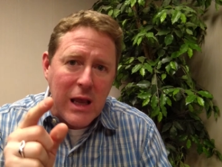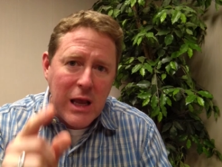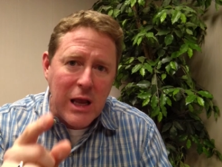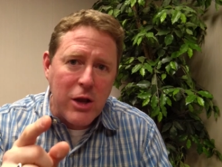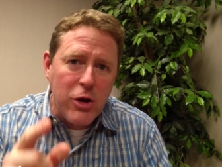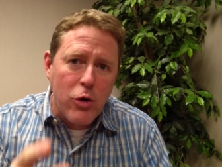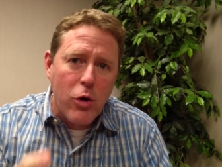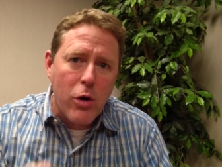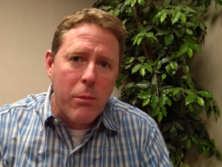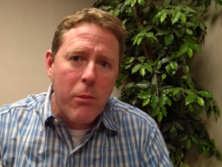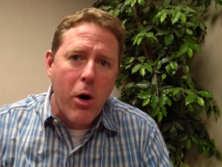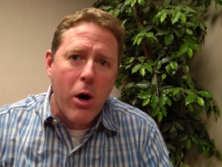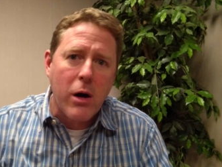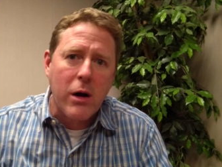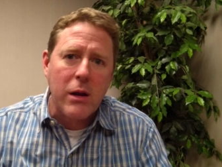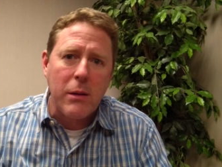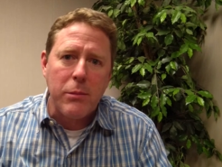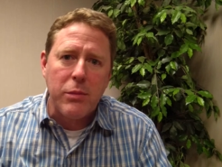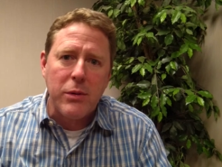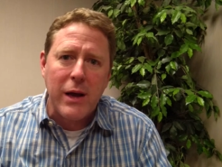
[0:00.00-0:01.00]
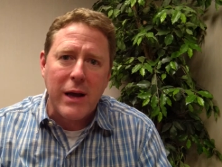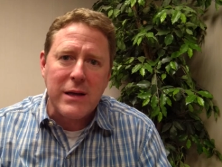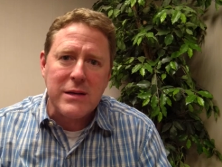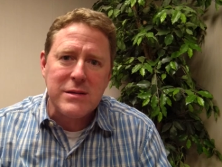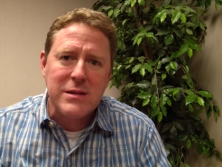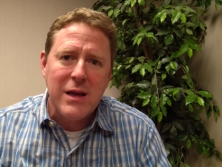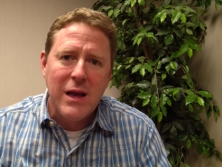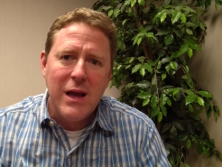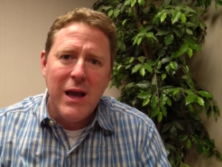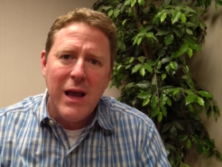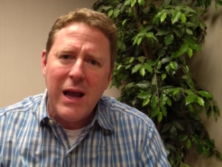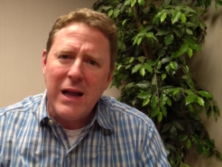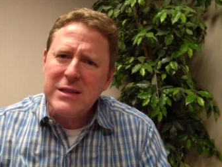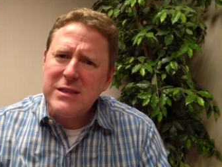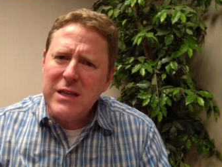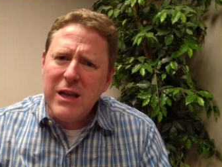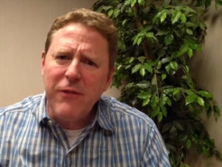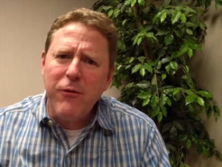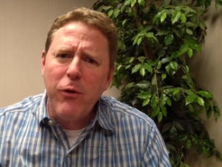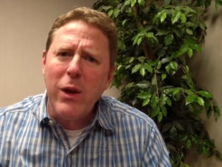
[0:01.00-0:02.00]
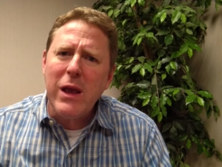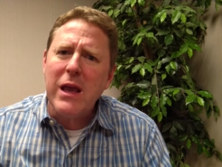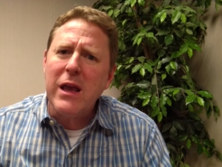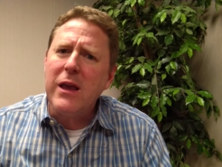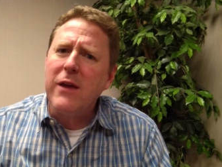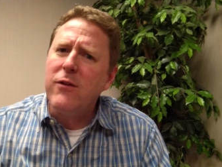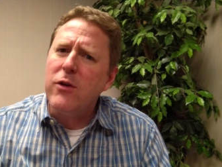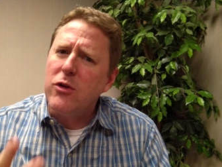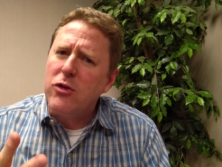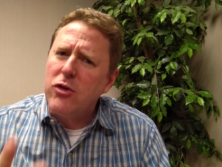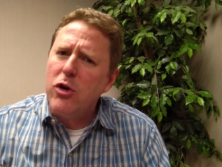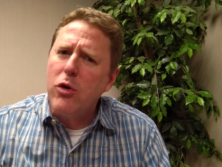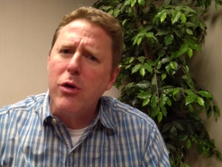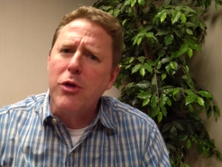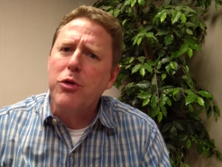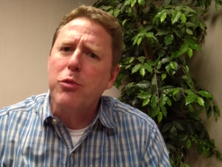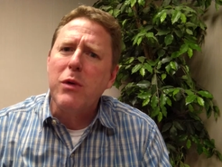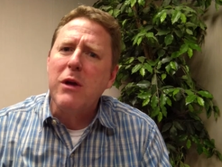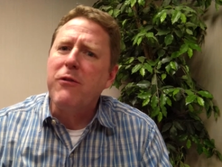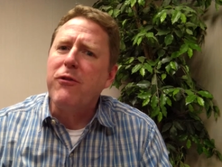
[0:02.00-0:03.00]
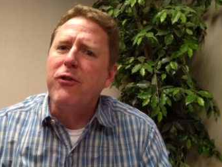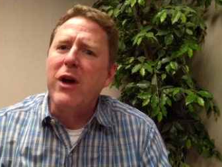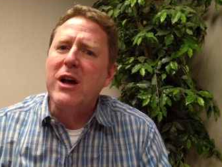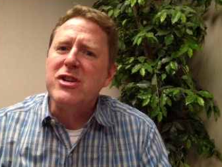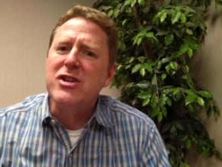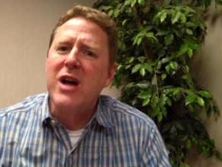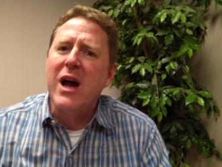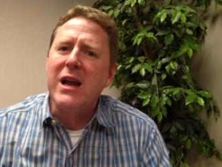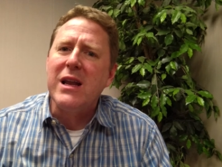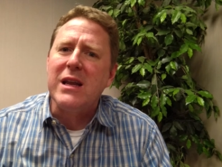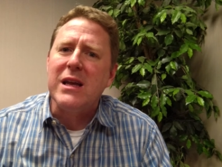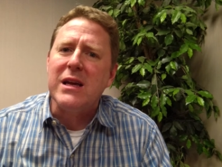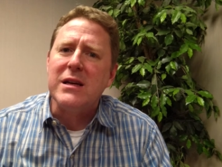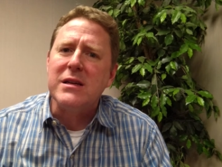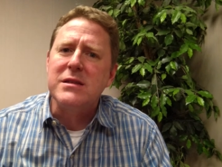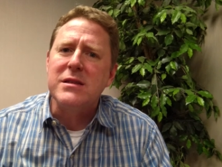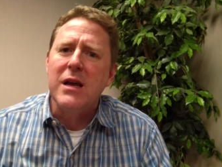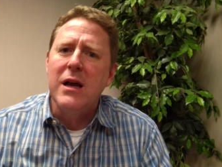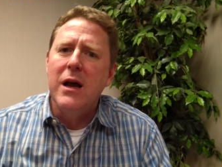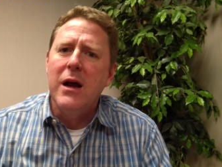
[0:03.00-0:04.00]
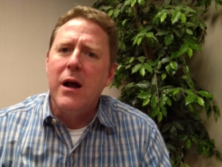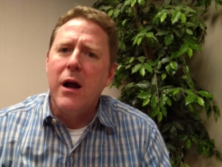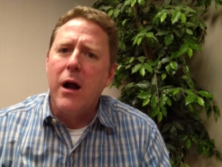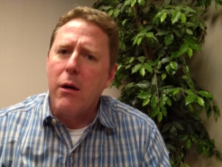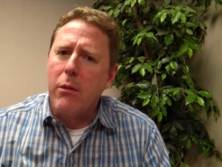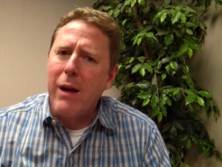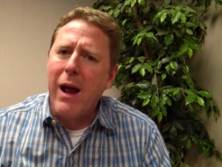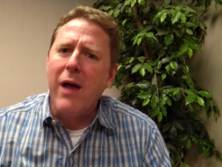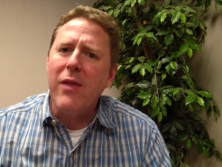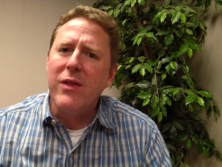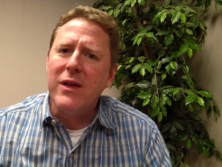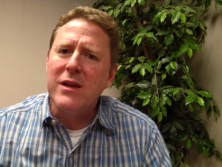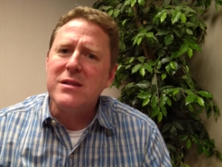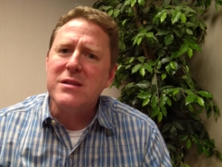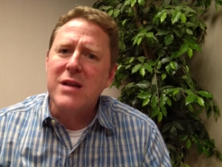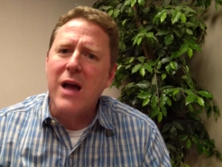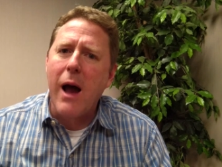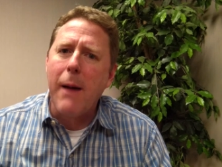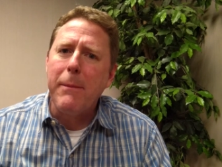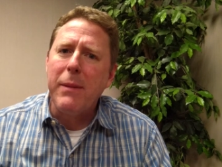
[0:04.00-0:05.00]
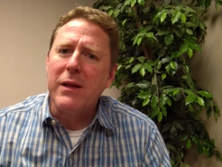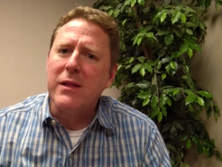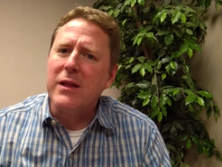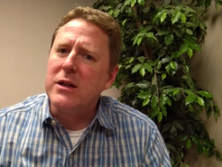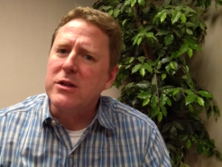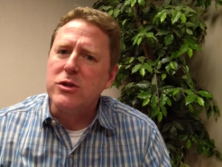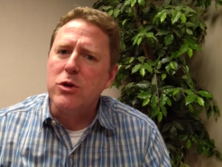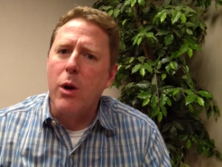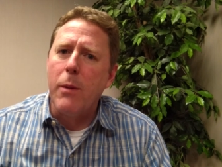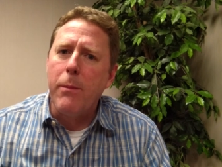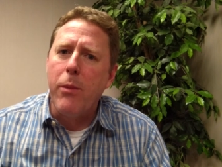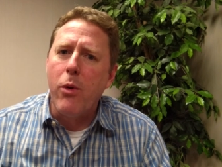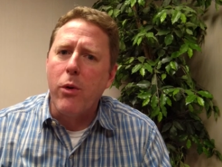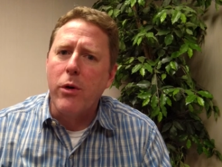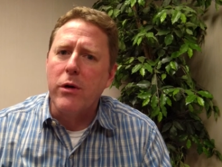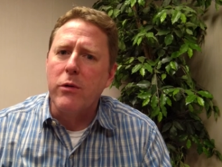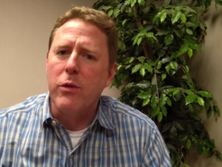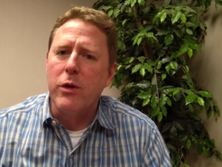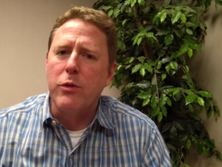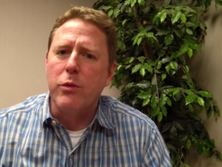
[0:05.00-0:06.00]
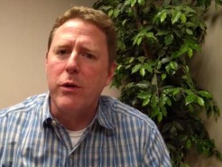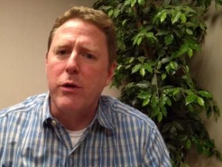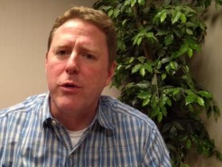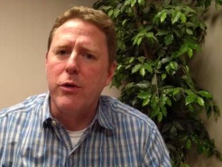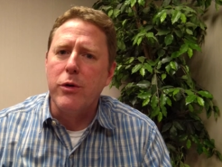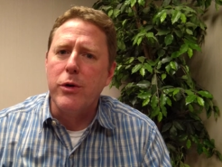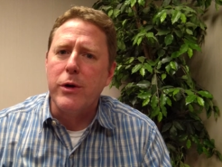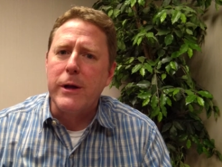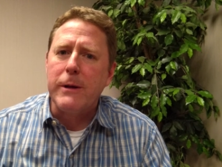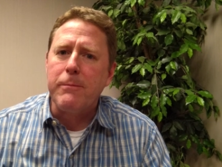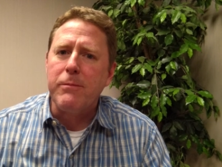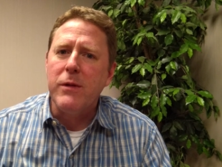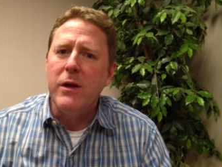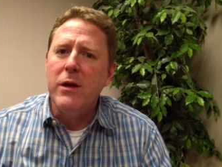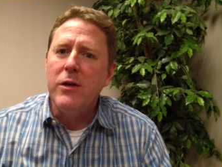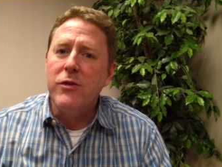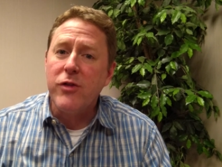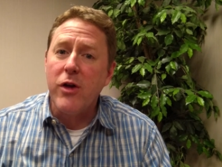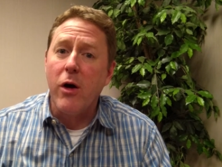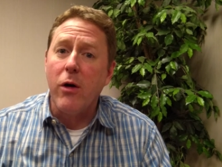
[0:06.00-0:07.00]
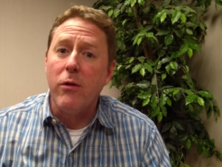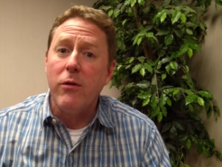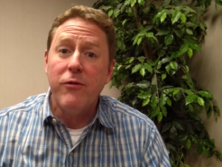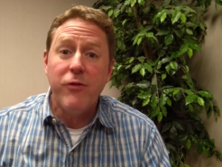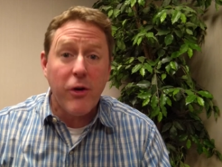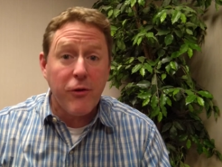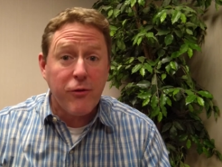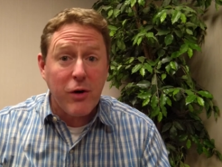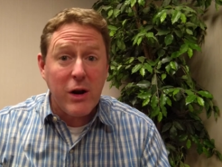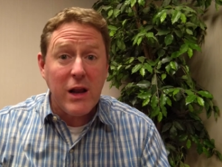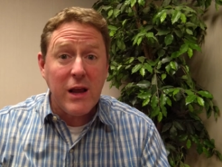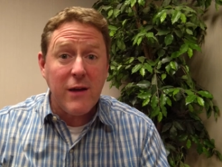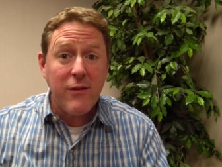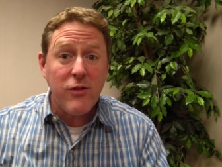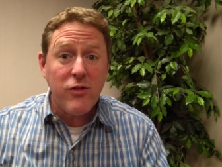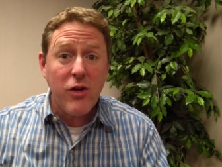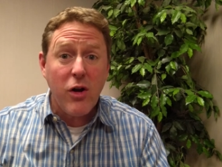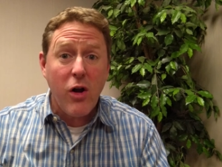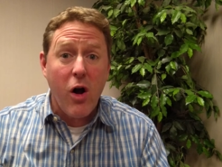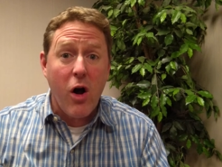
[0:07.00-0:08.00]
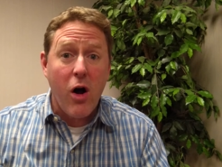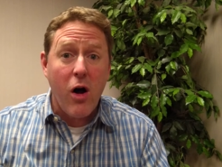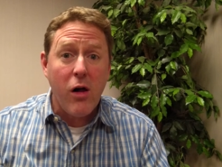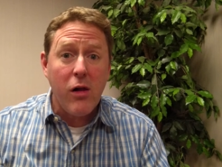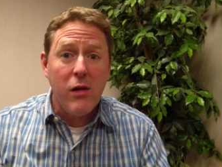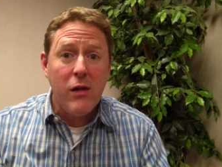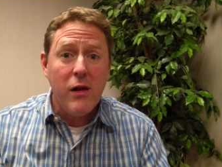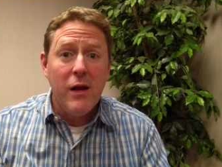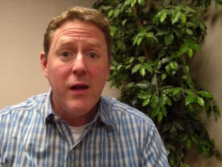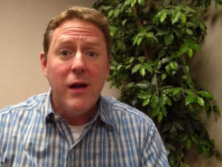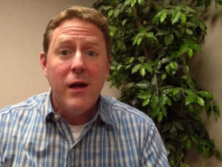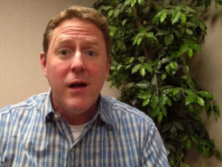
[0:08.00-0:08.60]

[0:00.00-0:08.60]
in your marketplace and see if we can give you two or three fresh ideas around this topic that's so important with recruiting. So feel free to give us a call.